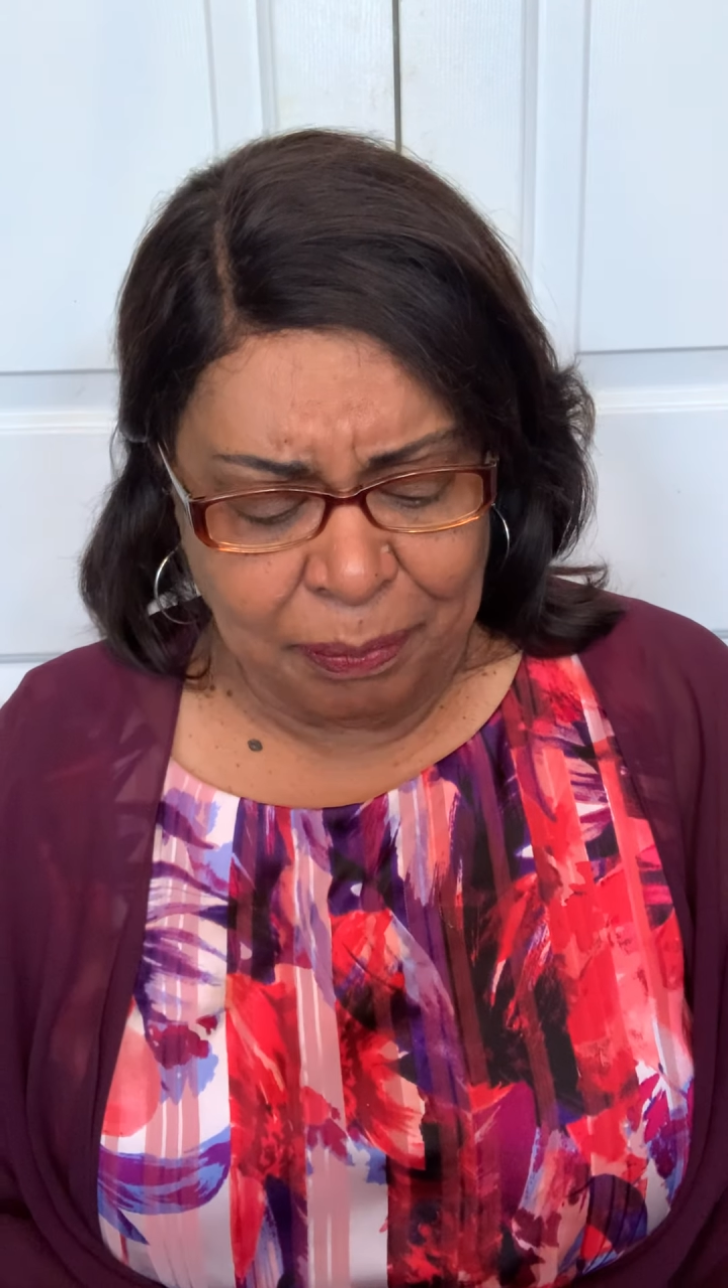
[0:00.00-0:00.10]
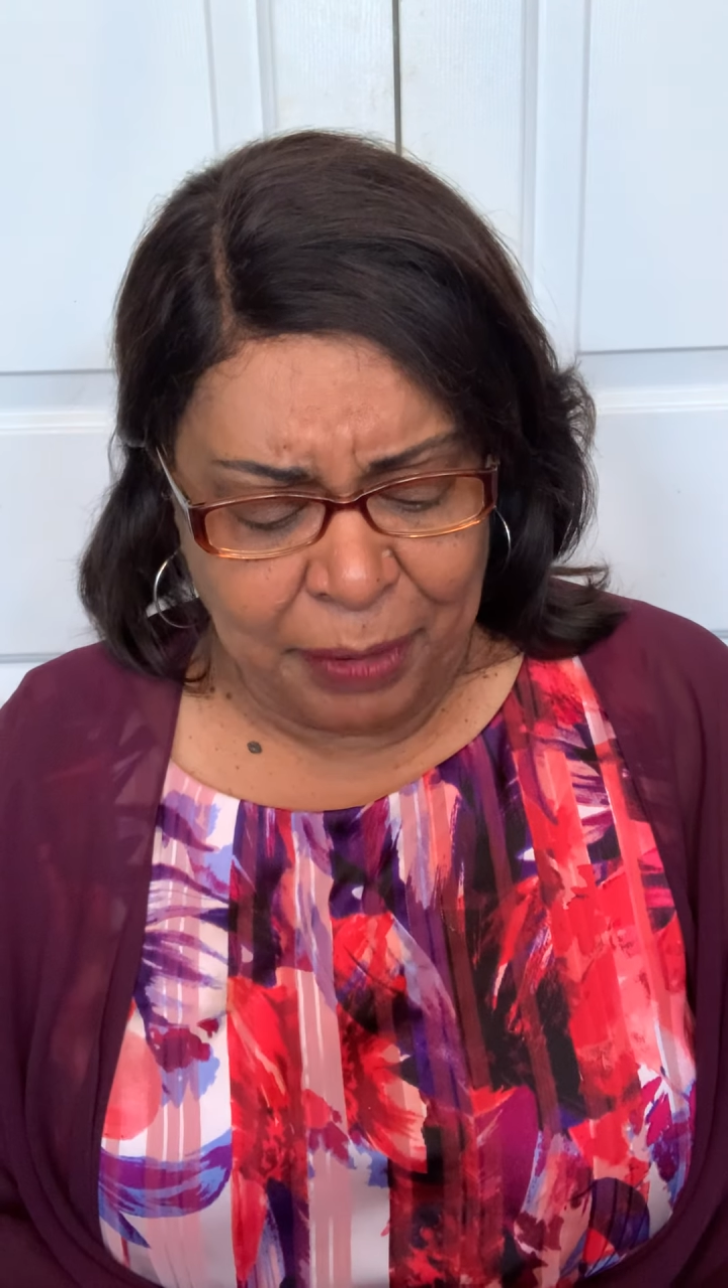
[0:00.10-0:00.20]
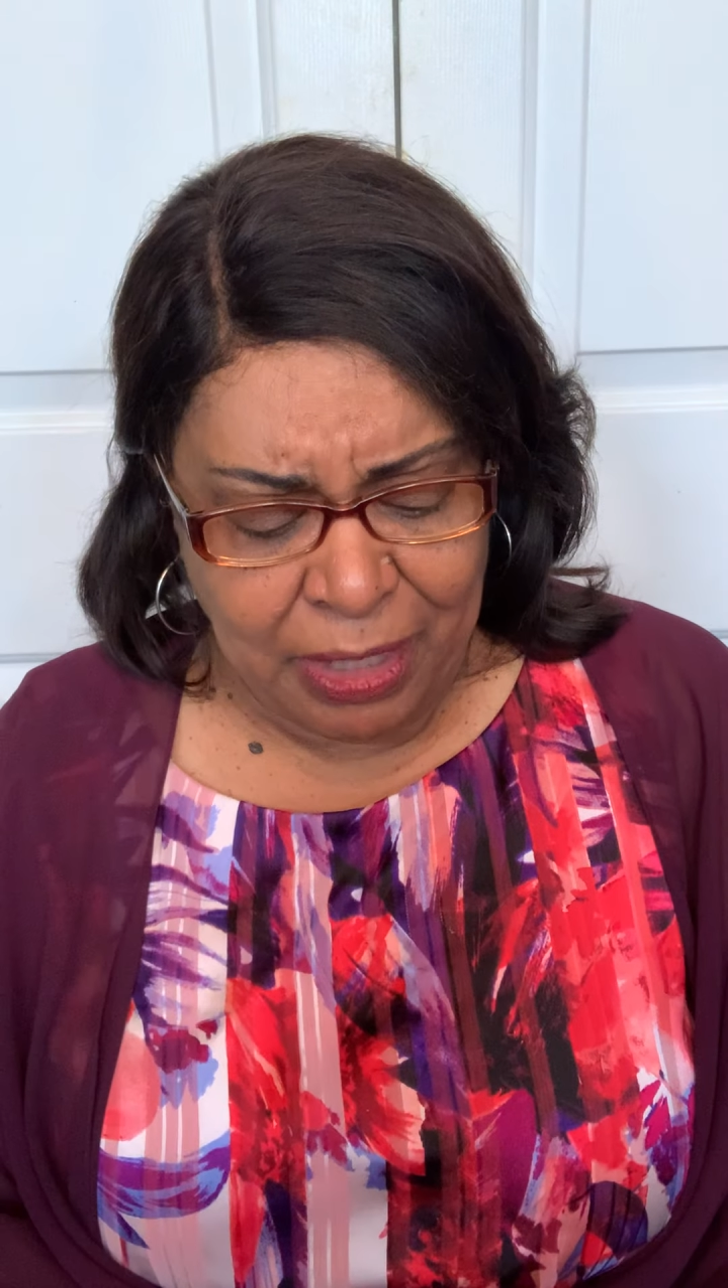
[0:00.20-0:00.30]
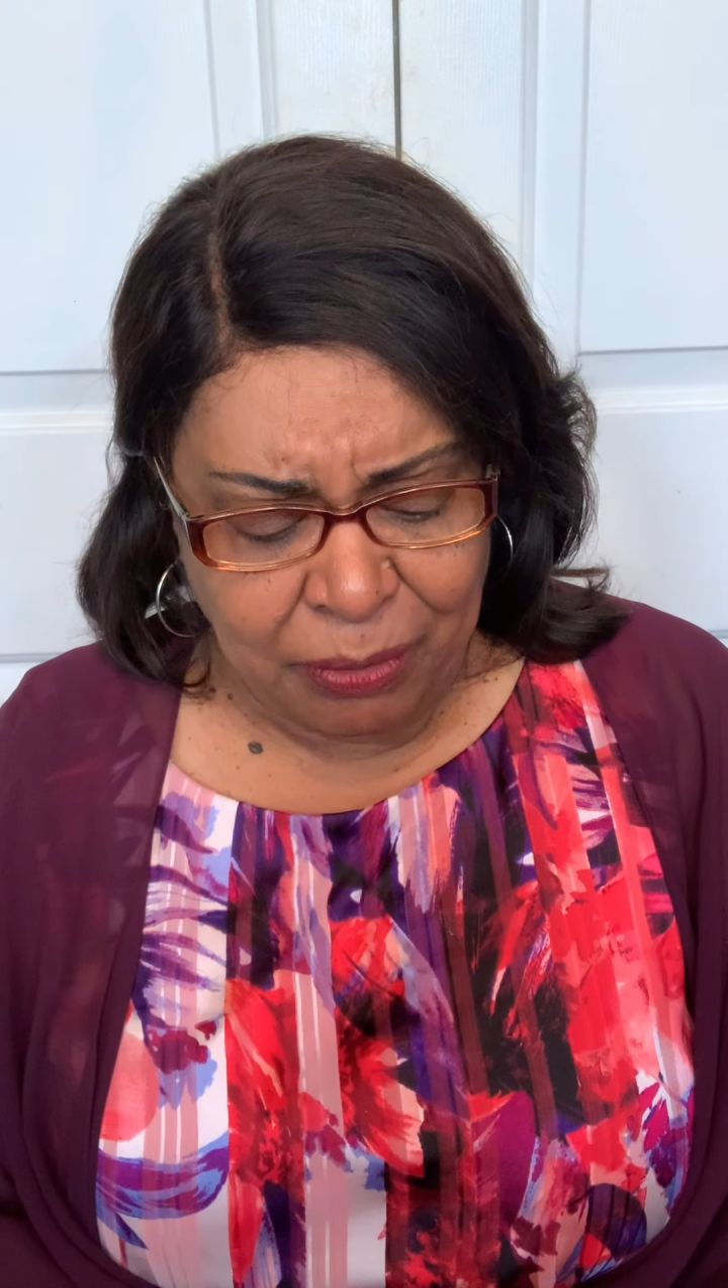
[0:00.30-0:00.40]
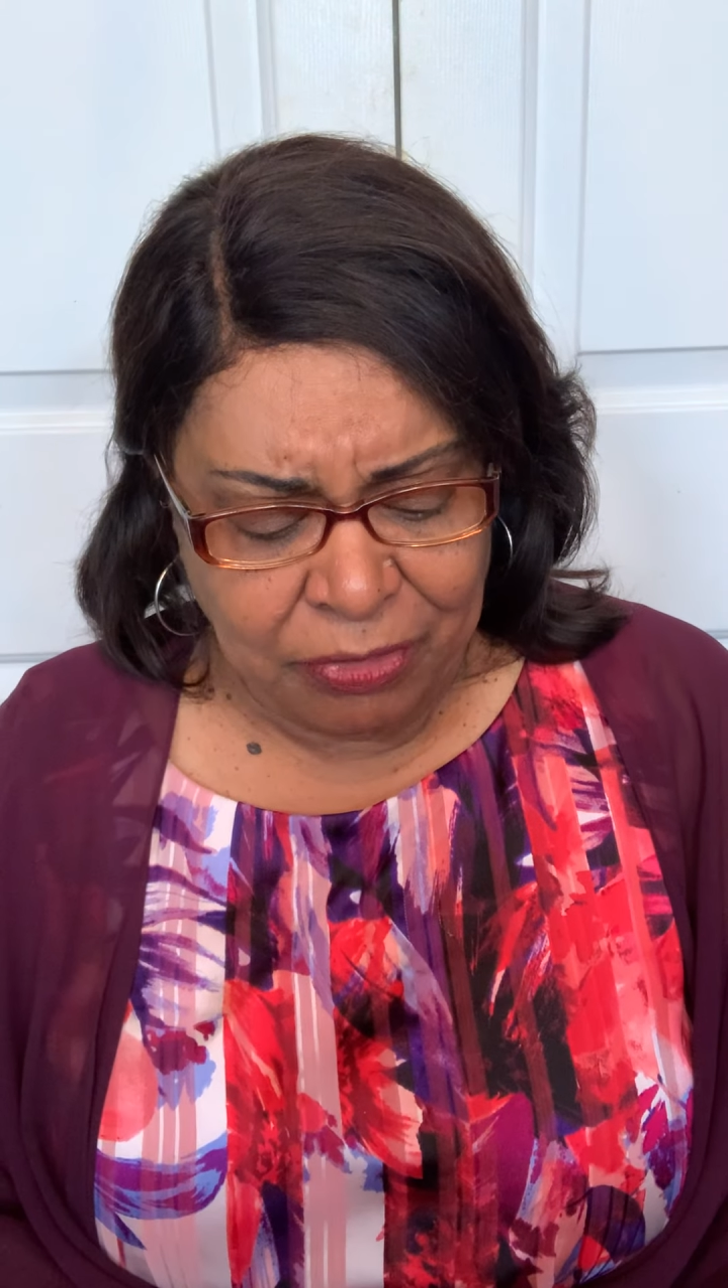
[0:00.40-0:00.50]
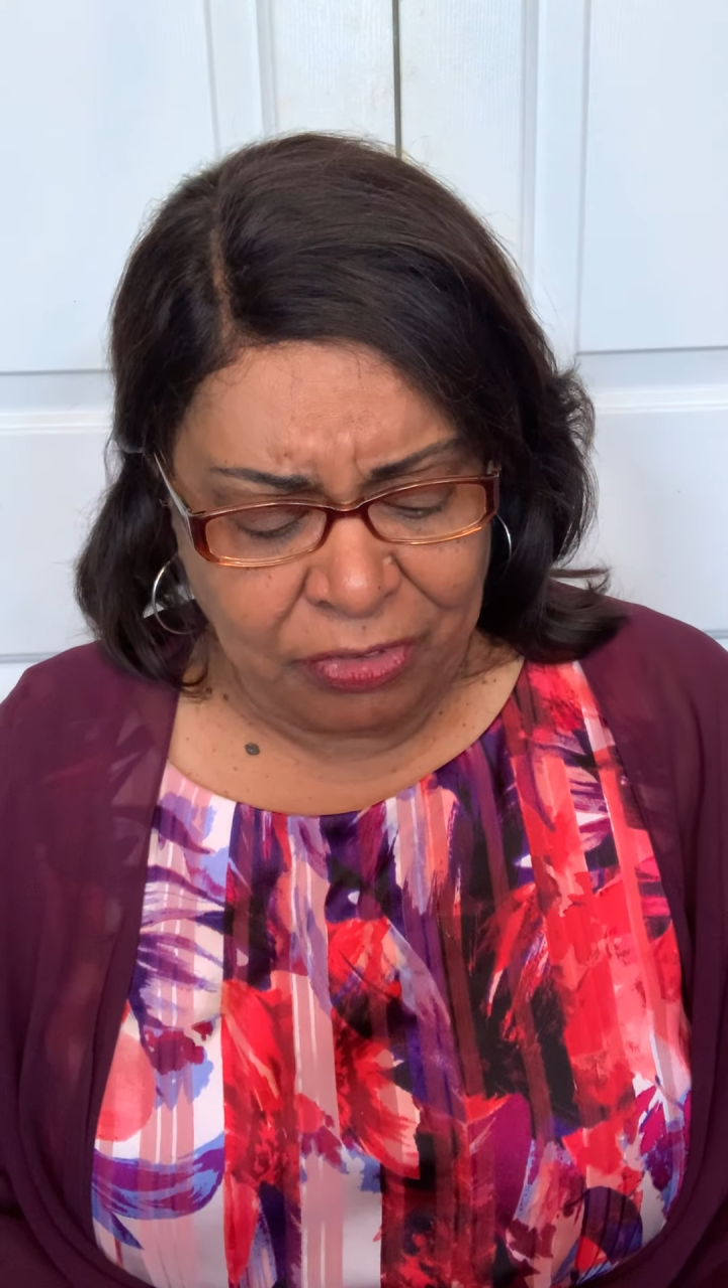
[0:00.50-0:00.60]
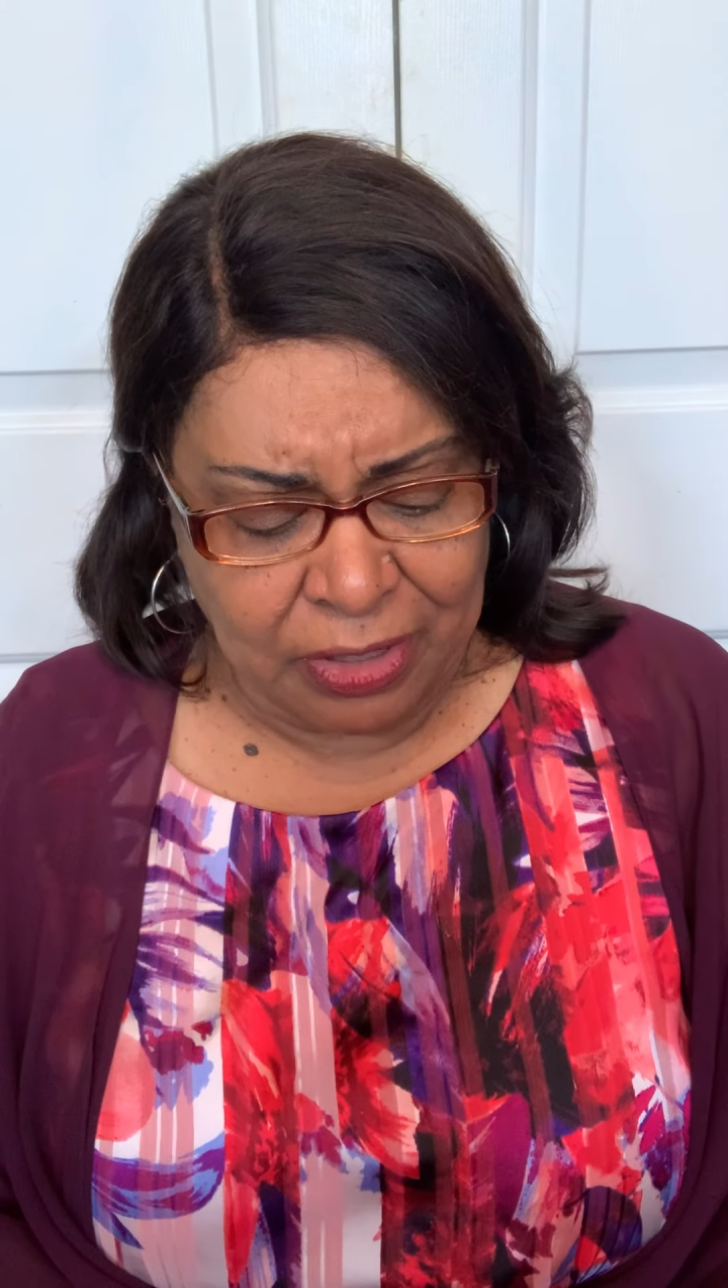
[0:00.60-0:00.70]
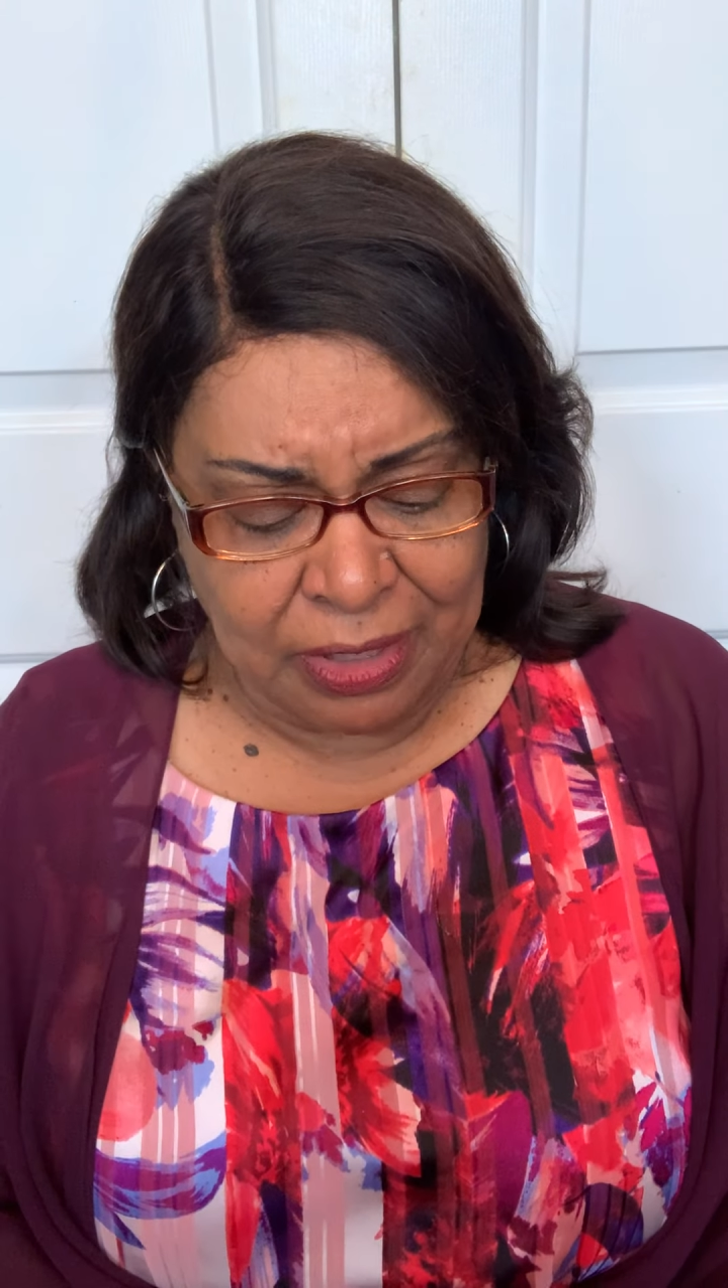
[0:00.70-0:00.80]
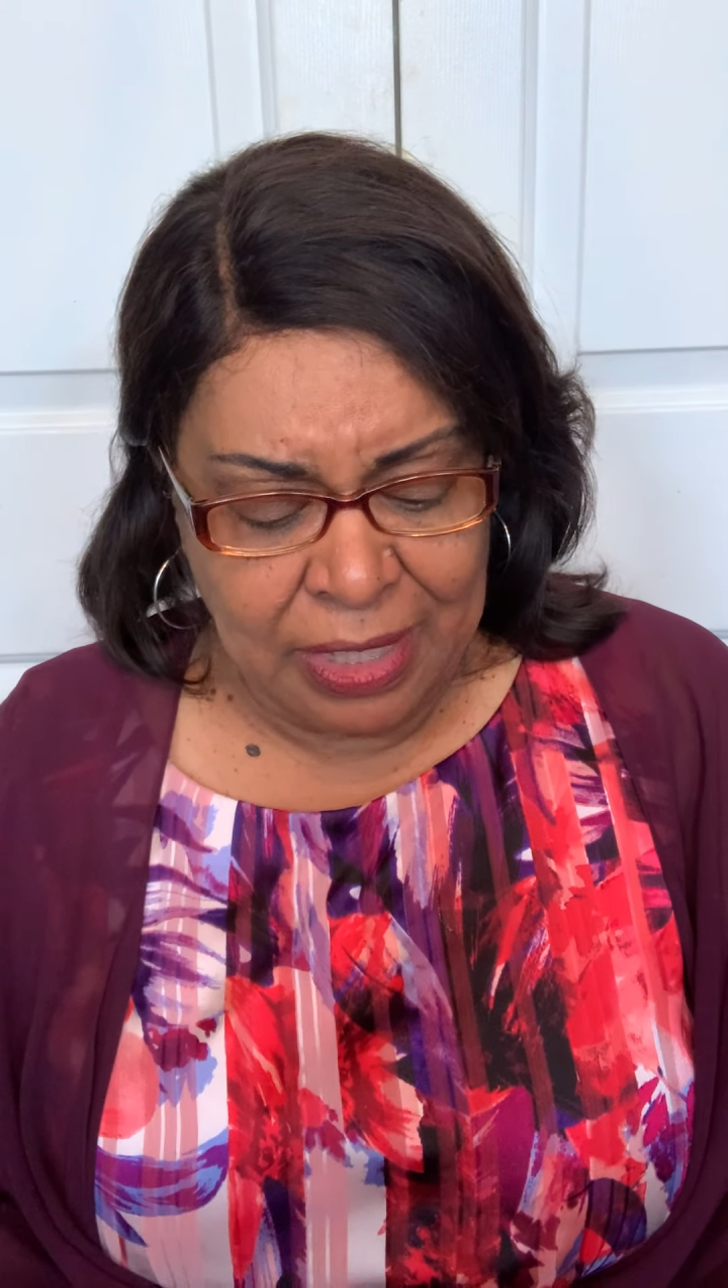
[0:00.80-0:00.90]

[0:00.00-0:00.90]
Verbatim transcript: perishing,